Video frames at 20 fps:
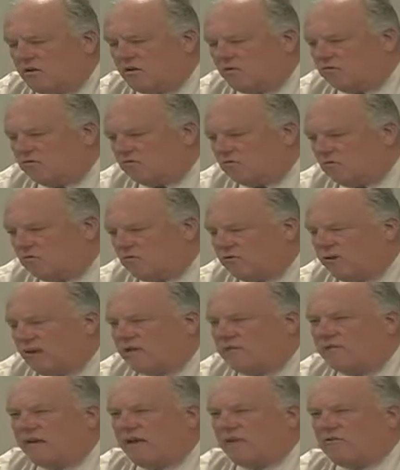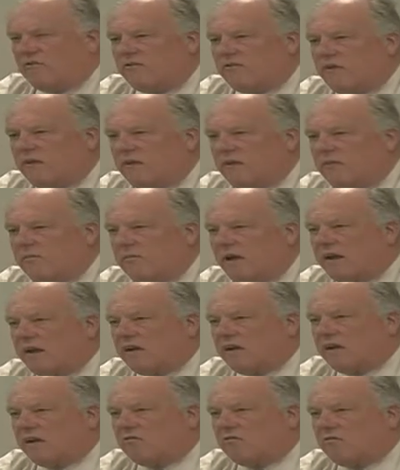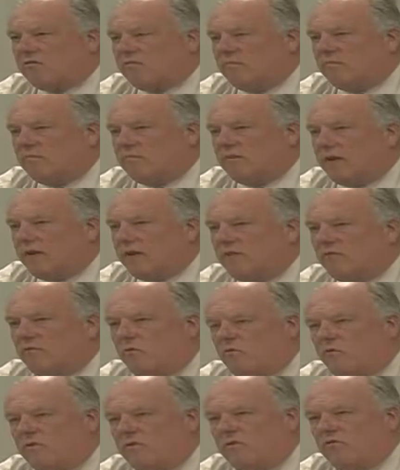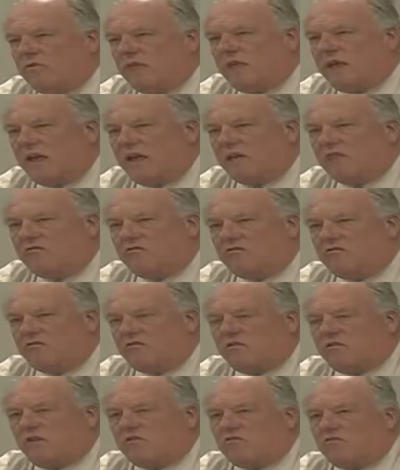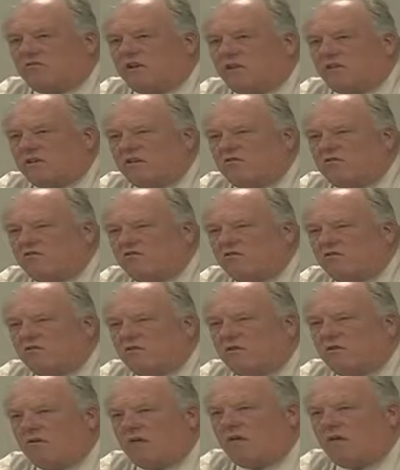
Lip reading: you know, the school does have a funding mechanism, and if it weren't for the actions of this village,